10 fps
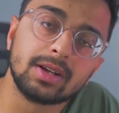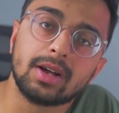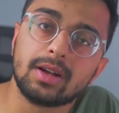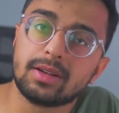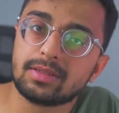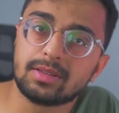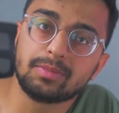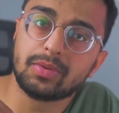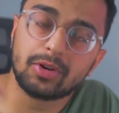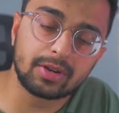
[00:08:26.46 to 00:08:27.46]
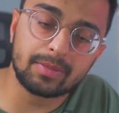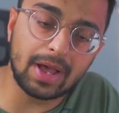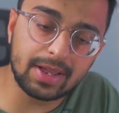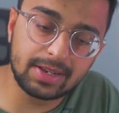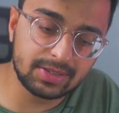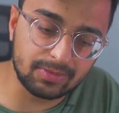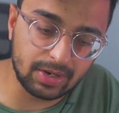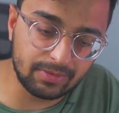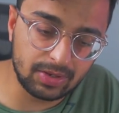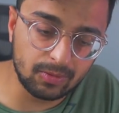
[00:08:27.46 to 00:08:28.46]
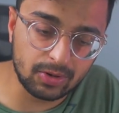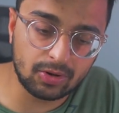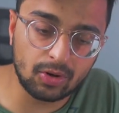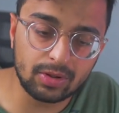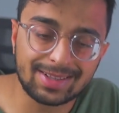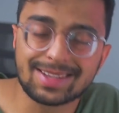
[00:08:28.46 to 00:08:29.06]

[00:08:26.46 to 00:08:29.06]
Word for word: uh, the burger patties, whatever you want to call it.